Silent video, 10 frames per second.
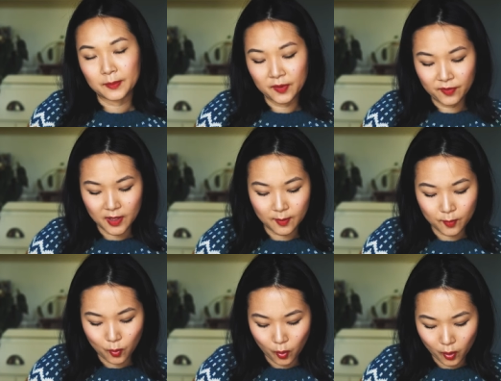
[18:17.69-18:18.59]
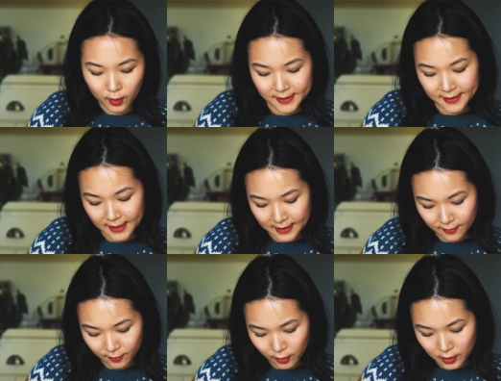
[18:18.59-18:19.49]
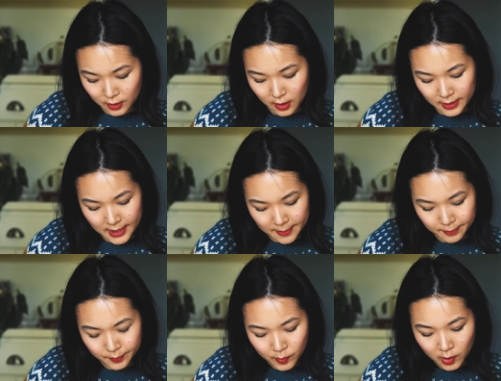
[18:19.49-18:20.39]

some of them were designed for sock knitting.